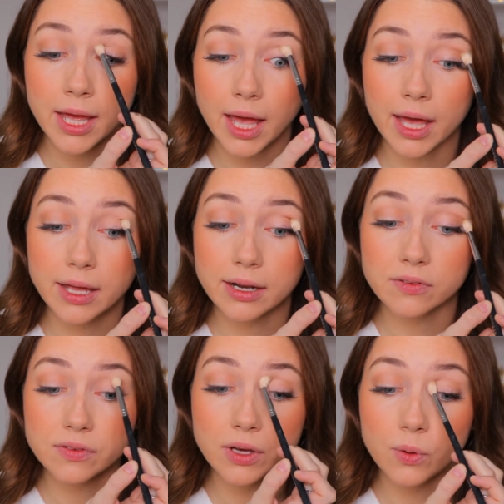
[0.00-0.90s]
And I
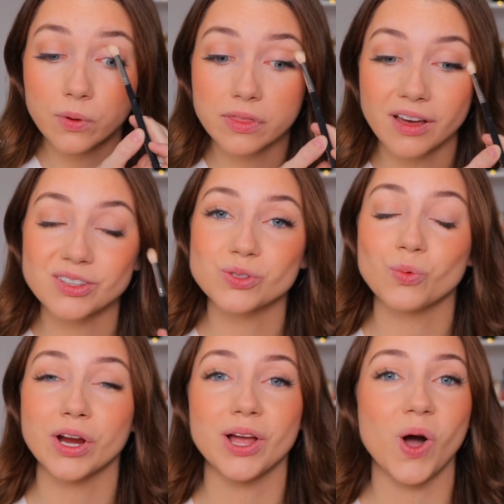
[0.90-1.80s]
feel with us
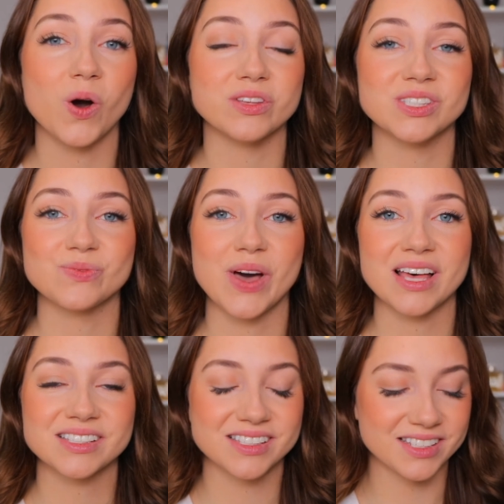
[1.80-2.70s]
wearing all these
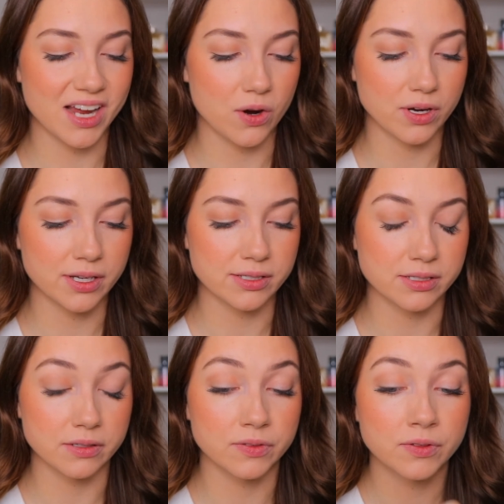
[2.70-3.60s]
masks now because
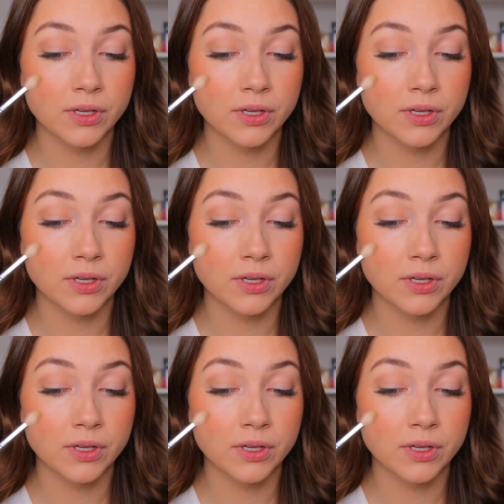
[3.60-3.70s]
of